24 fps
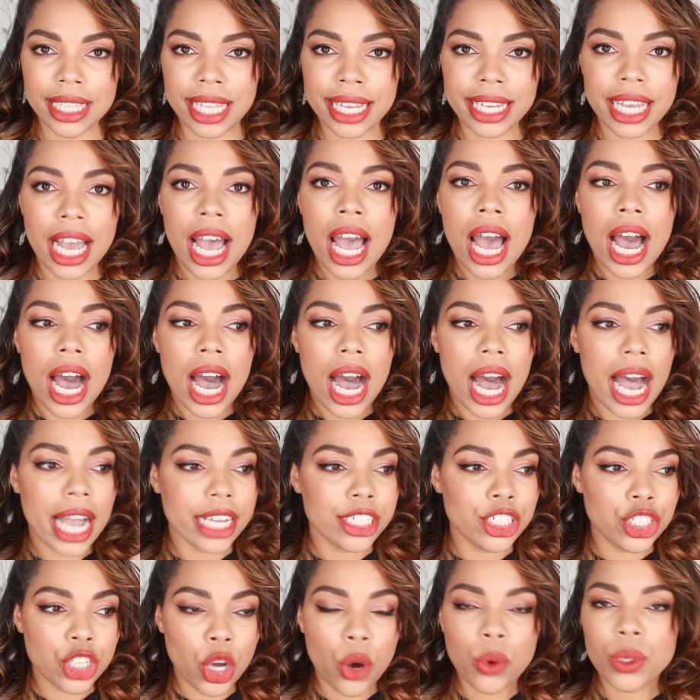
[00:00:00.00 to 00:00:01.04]
Like,
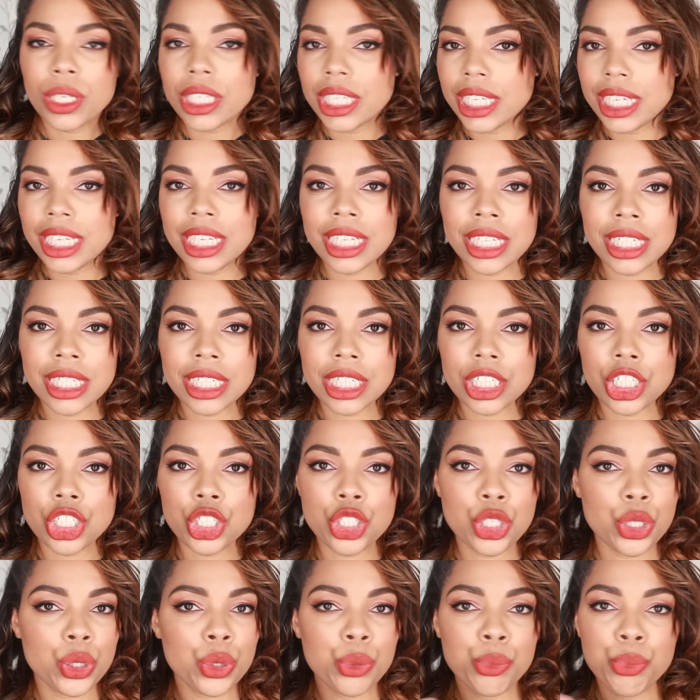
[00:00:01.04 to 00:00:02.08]
I don't need
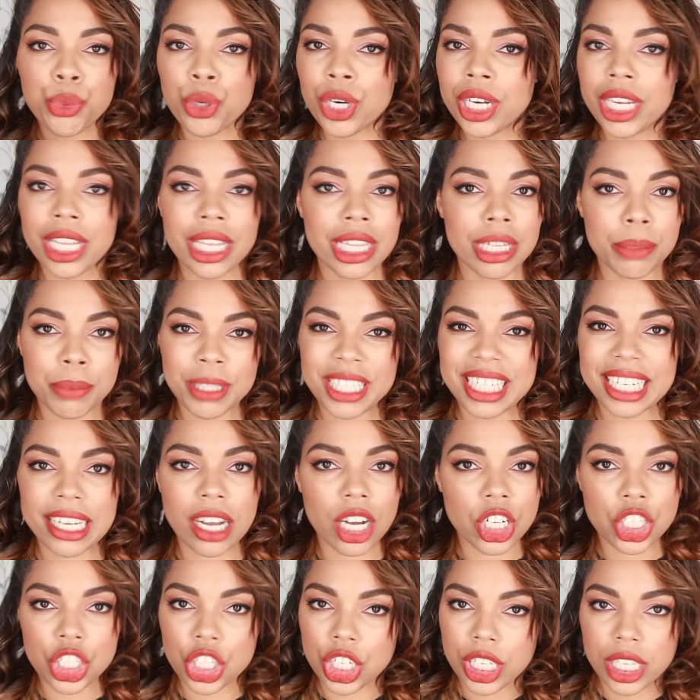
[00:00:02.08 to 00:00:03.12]
to put a lipstick
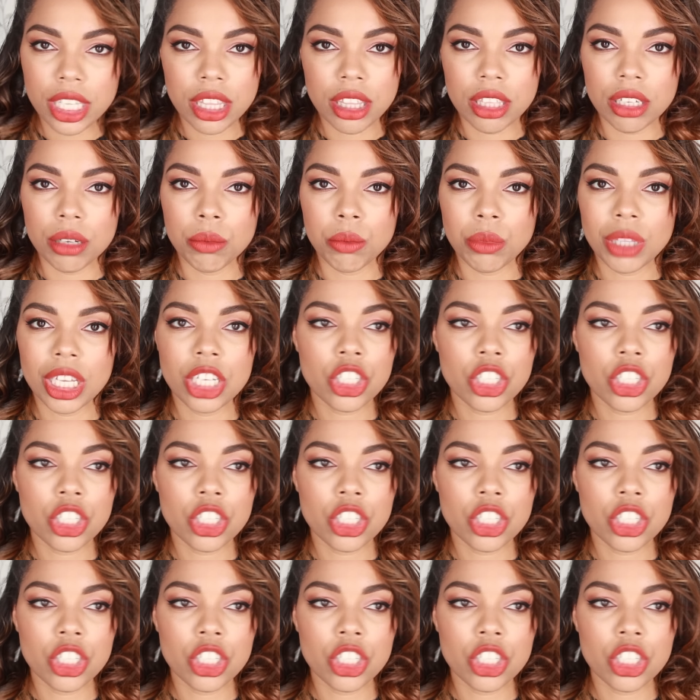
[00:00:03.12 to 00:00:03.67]
underneath them.